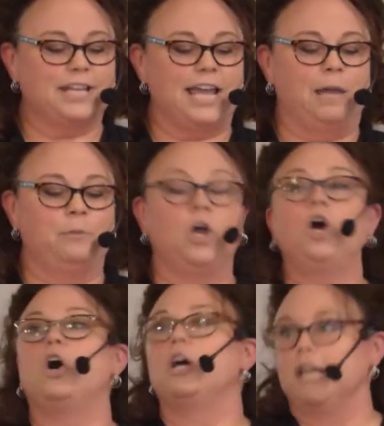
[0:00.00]
named
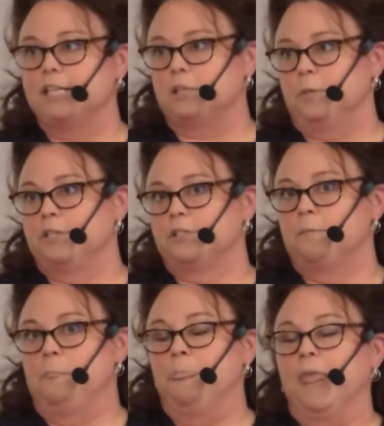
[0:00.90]
Onesimus.
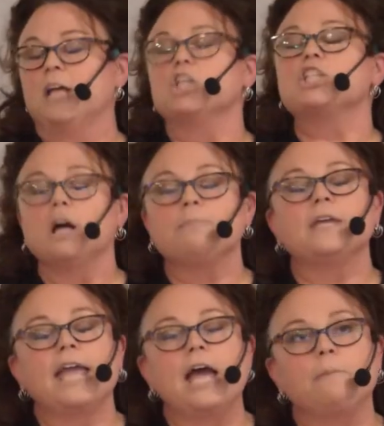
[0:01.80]

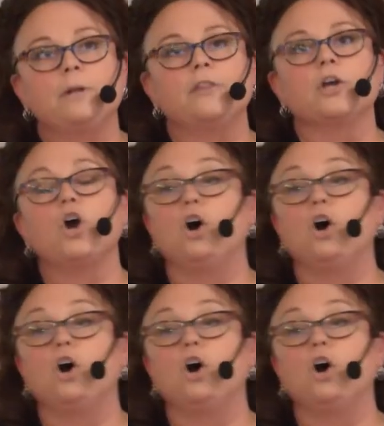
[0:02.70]
Something happened that